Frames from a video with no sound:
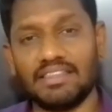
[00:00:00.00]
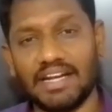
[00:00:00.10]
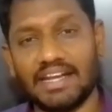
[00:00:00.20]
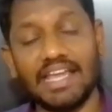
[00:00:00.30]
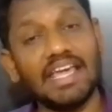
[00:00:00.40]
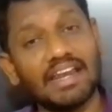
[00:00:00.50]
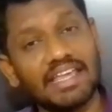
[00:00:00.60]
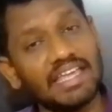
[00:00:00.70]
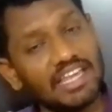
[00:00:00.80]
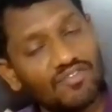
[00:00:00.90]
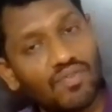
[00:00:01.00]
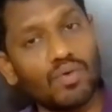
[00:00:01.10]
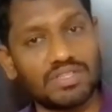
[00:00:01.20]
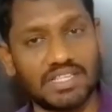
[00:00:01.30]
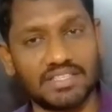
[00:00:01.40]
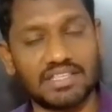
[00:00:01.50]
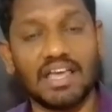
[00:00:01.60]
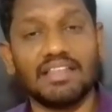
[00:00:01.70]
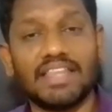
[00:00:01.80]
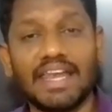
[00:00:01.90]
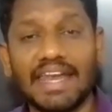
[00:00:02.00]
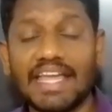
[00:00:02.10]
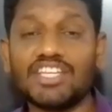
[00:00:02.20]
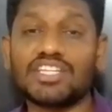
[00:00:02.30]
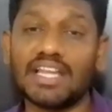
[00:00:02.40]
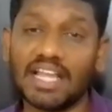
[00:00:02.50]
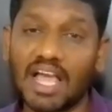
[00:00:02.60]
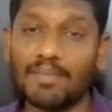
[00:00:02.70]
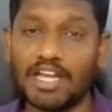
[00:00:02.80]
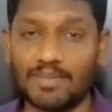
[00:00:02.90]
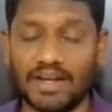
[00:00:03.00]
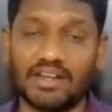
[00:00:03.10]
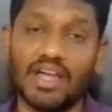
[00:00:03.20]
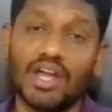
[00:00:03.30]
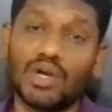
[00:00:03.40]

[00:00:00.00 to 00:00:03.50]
the day reinforces the national commitment